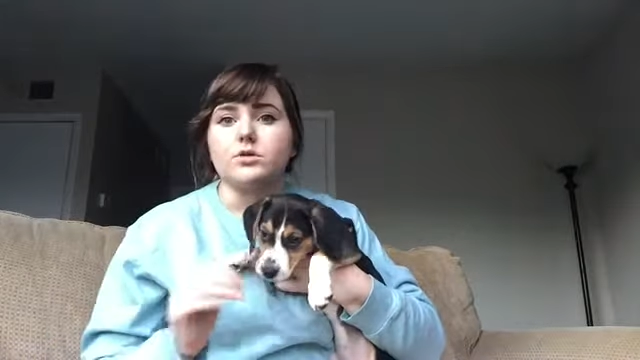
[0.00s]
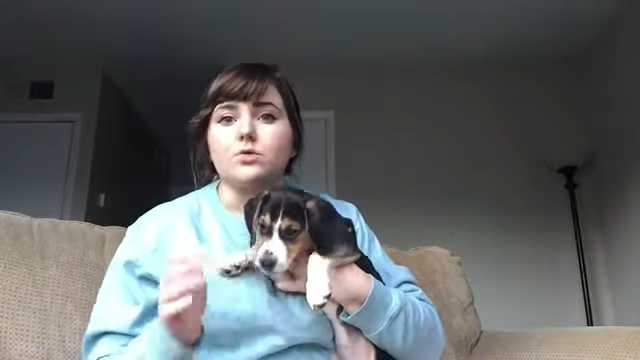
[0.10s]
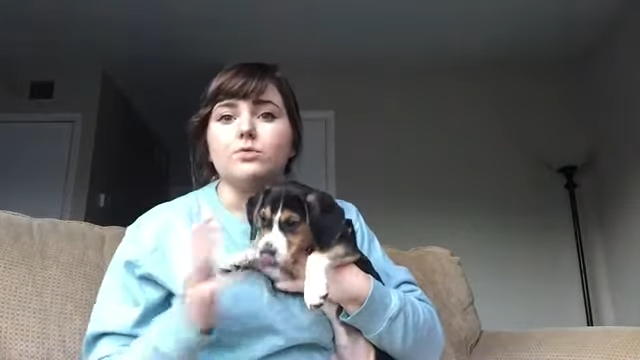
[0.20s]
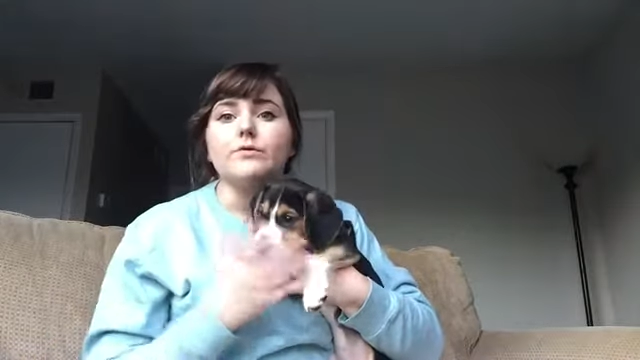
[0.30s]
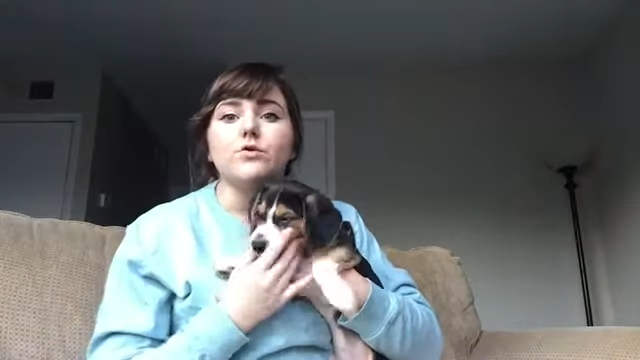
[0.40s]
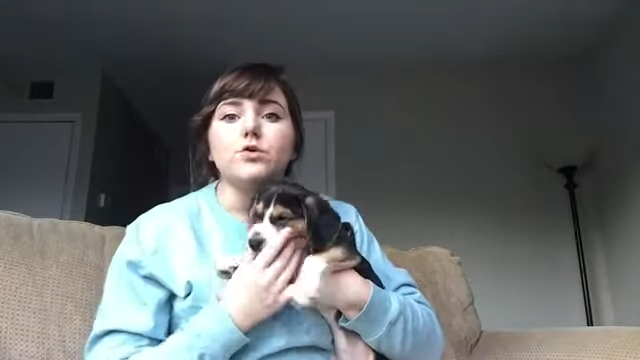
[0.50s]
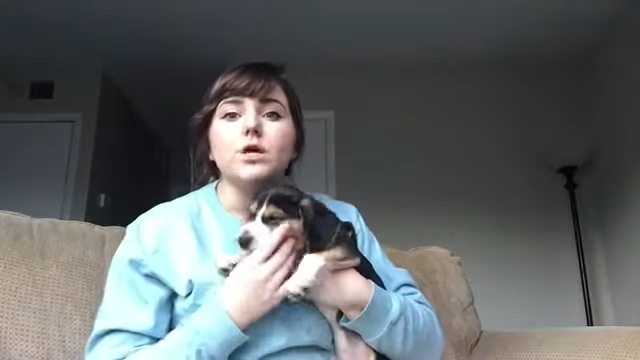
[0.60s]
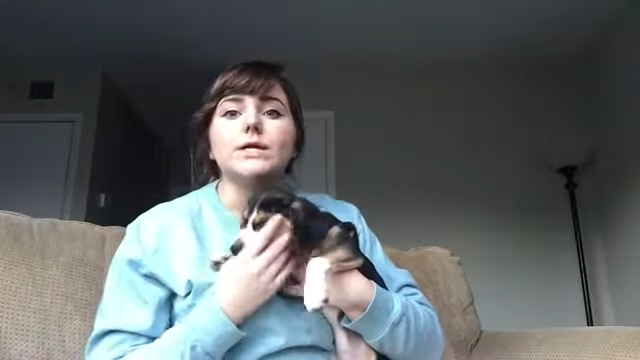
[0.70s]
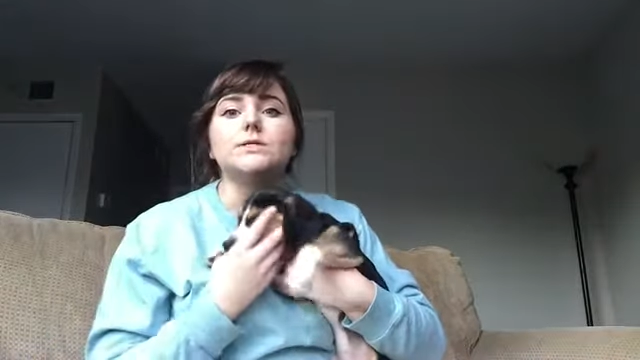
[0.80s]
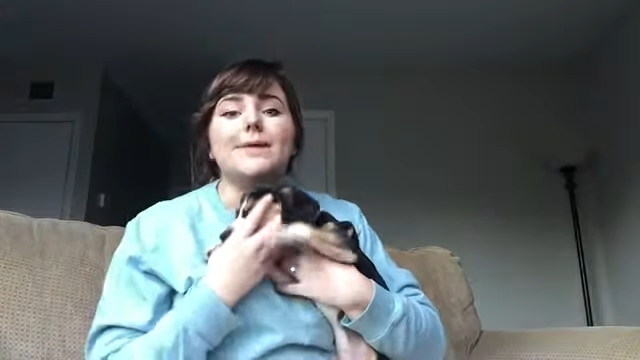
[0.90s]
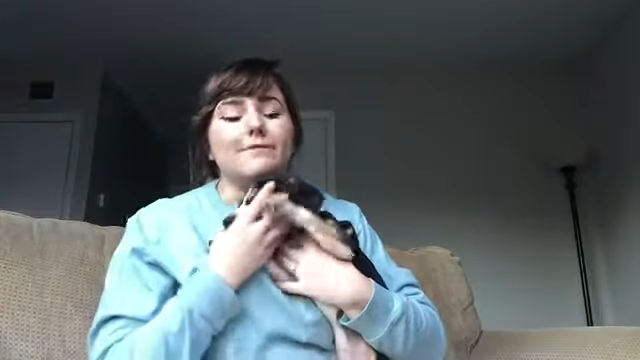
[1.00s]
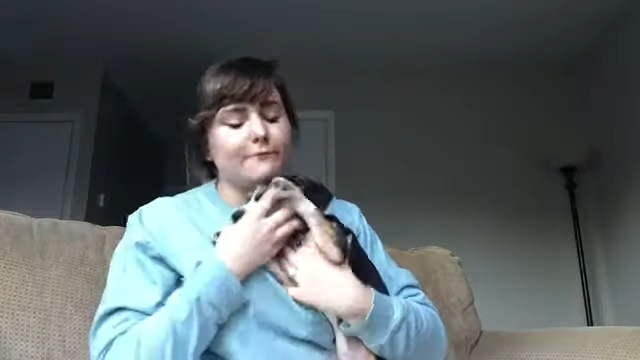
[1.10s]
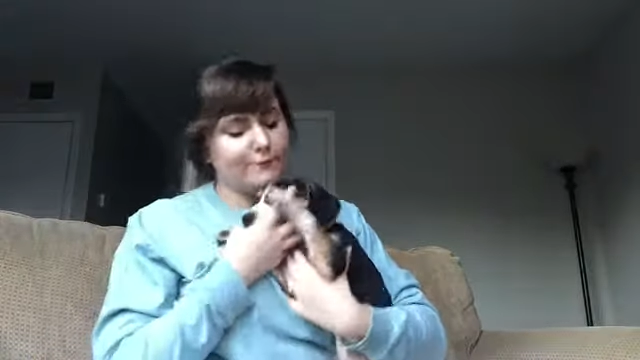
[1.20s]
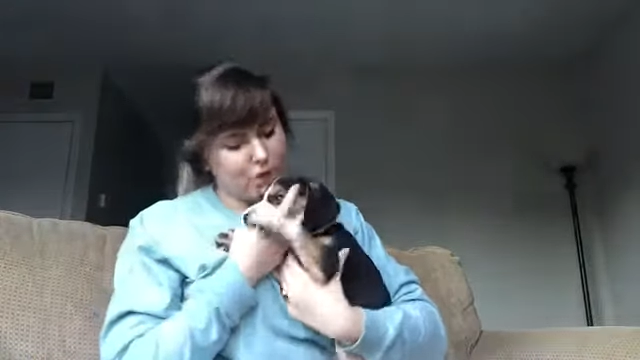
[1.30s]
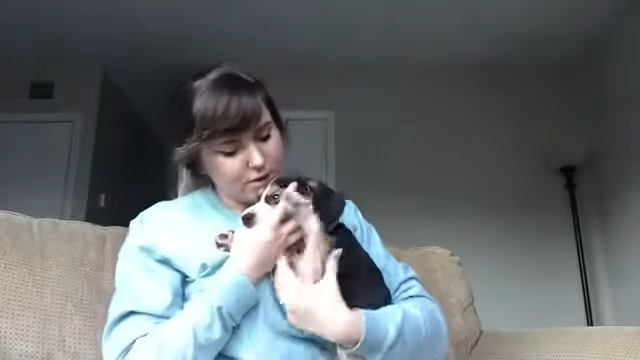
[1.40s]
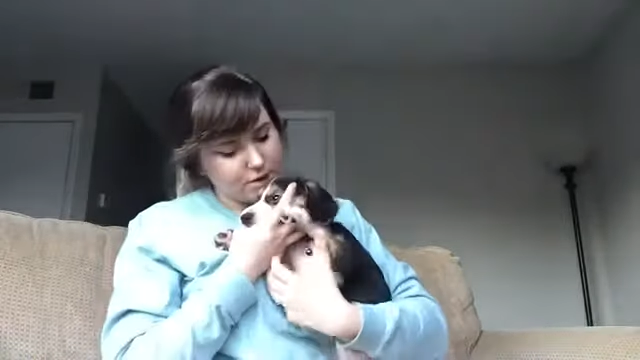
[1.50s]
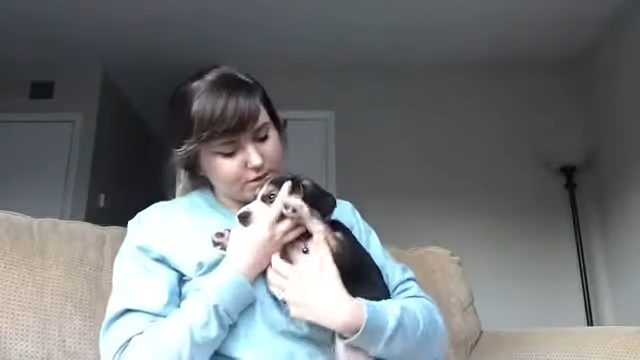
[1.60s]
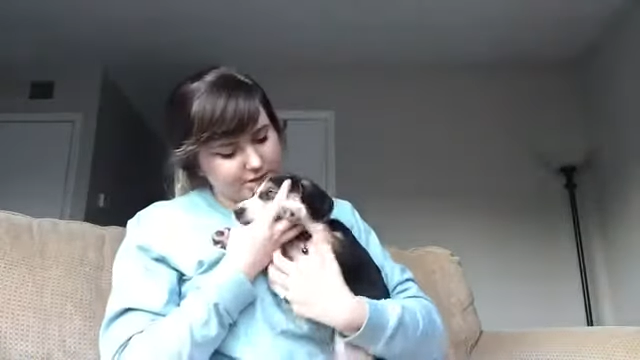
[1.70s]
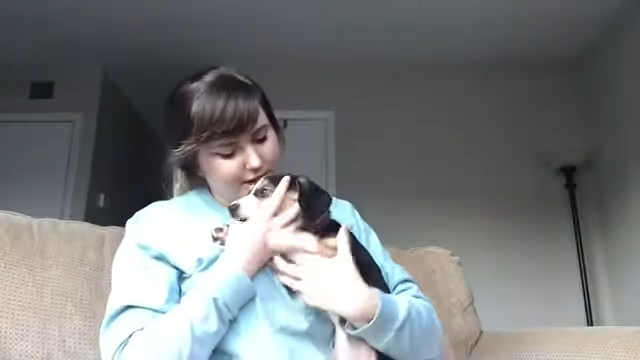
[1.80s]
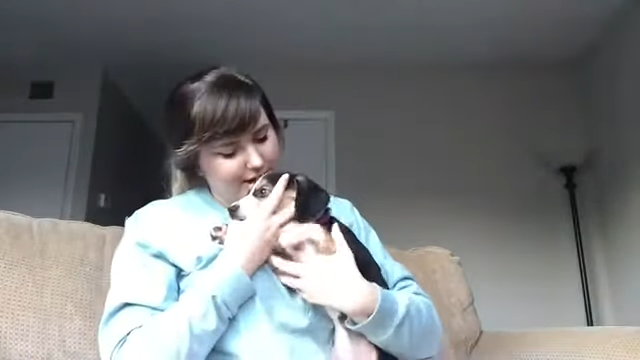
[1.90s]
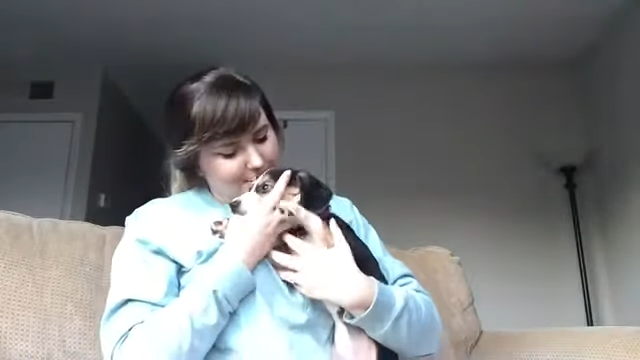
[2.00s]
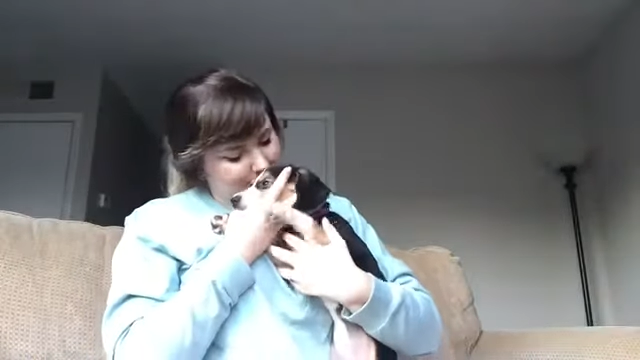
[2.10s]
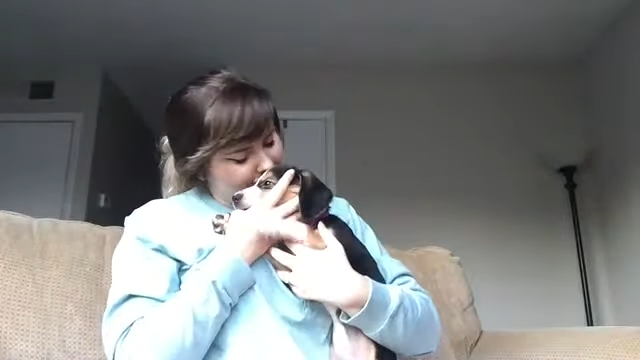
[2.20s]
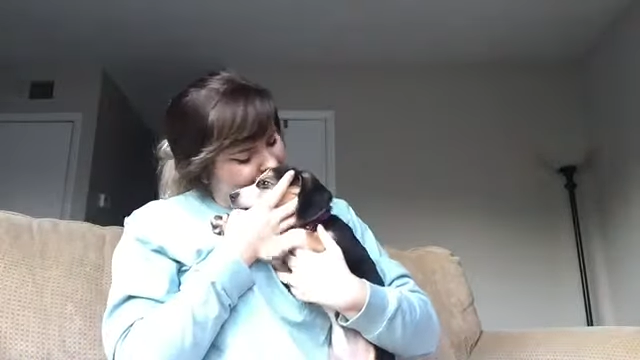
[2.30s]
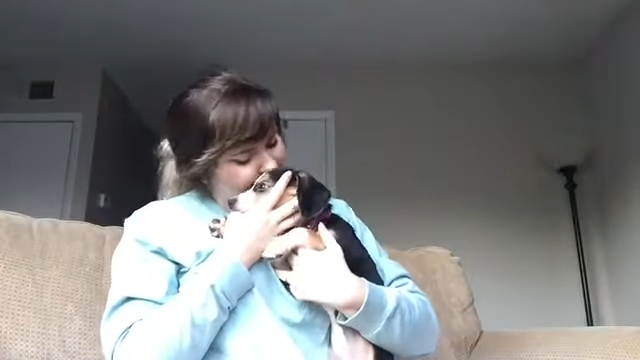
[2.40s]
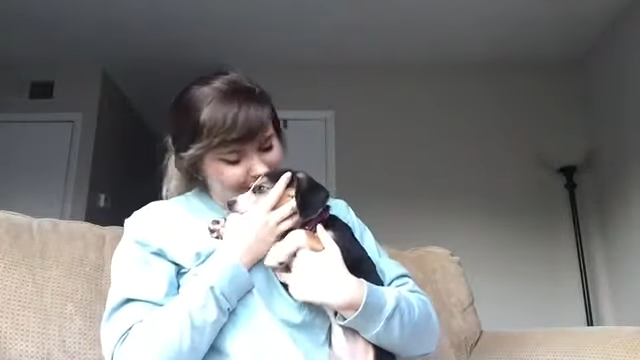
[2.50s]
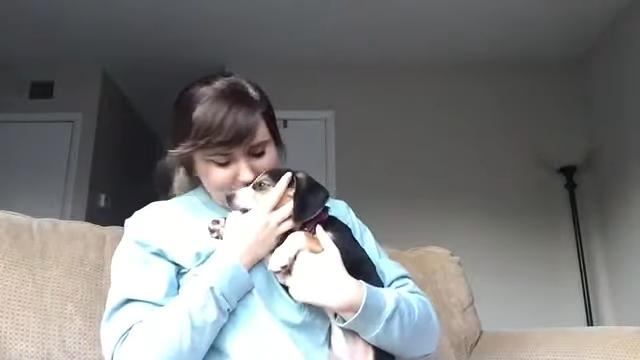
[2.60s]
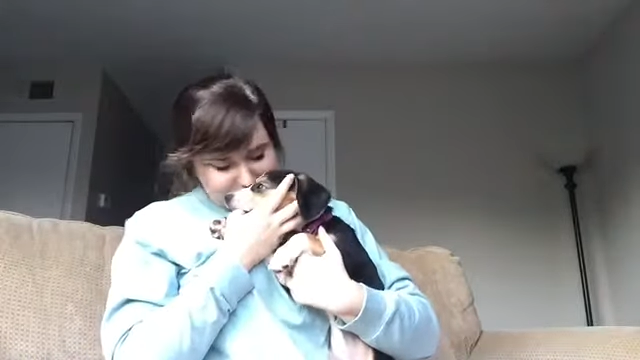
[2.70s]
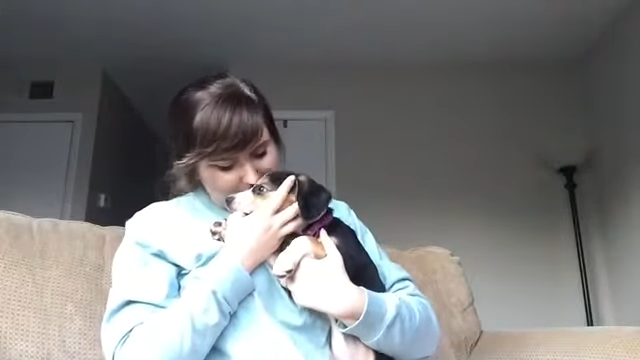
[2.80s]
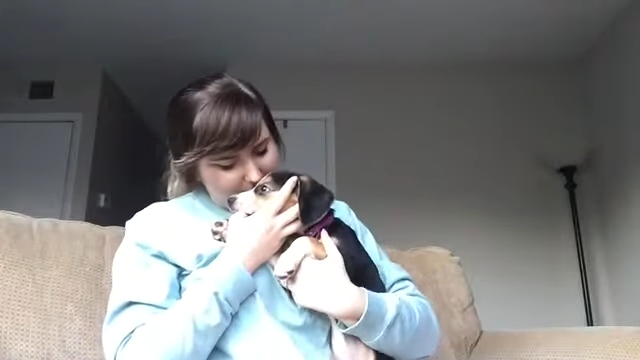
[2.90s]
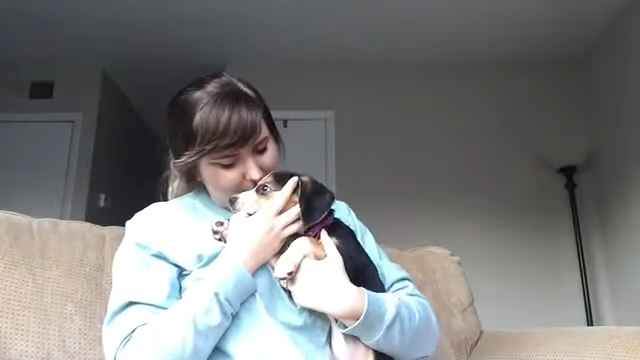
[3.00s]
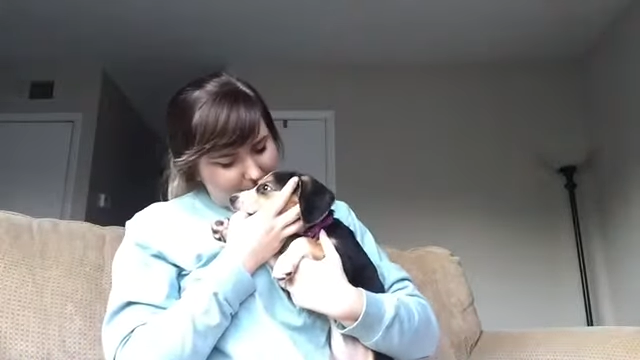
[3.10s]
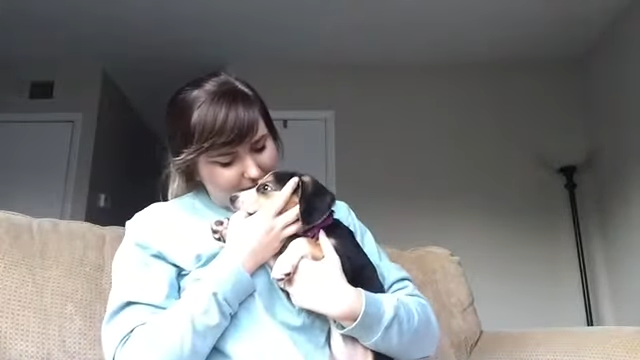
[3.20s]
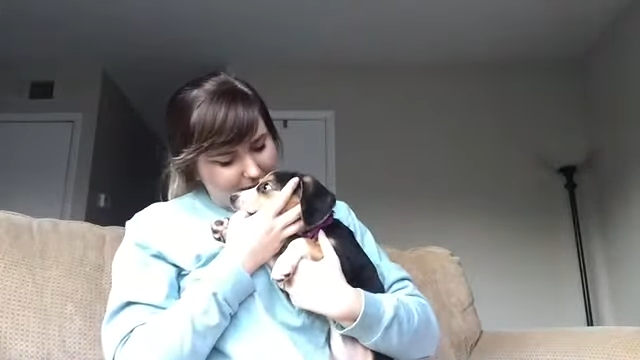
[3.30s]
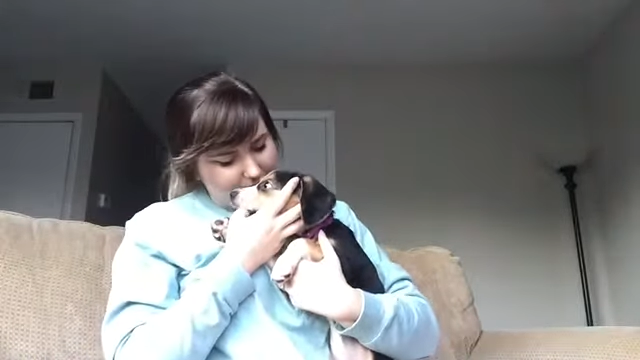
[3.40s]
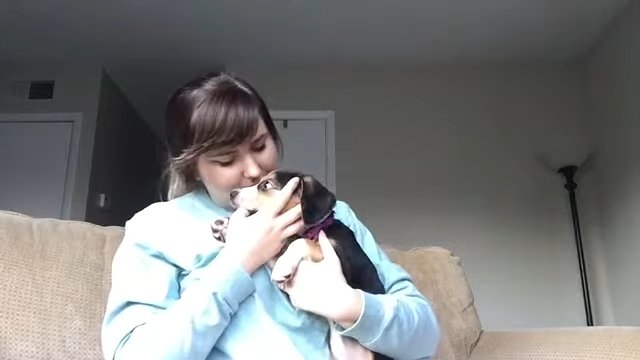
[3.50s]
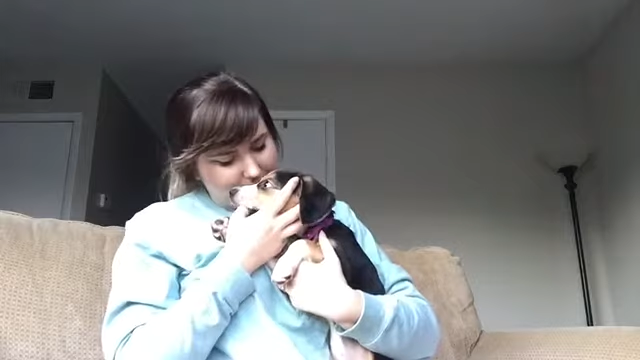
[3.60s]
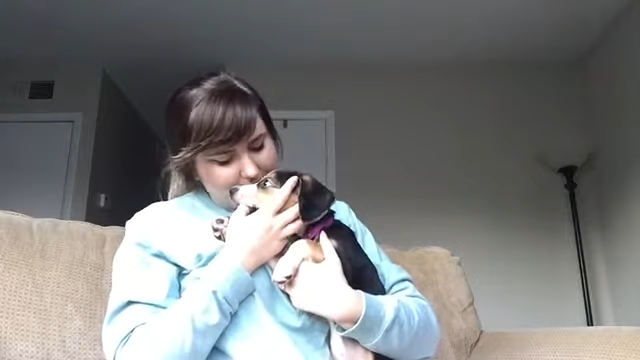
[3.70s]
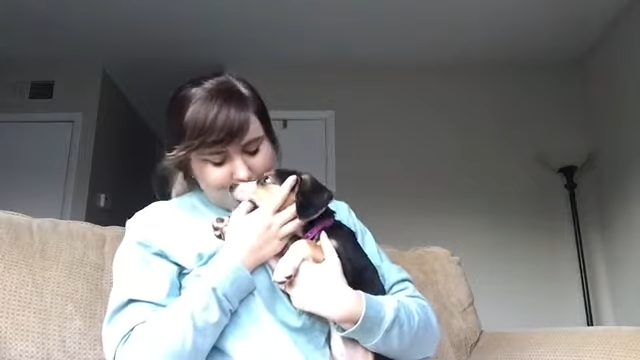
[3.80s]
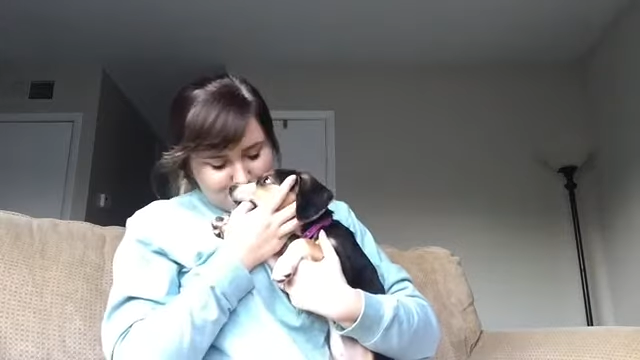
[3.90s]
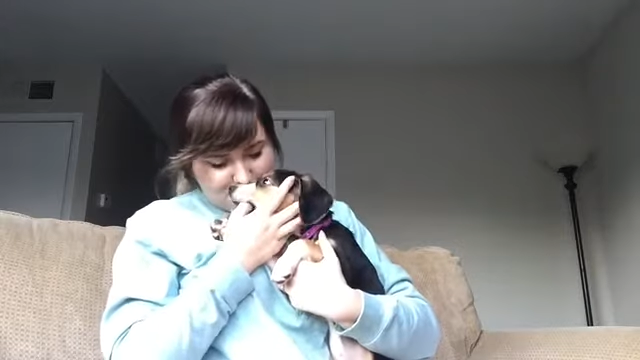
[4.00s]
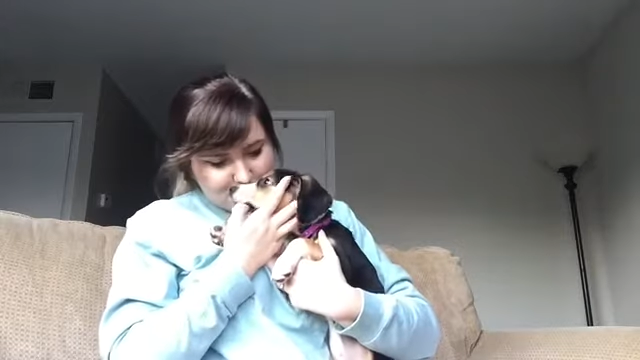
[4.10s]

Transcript: So River is my first puppy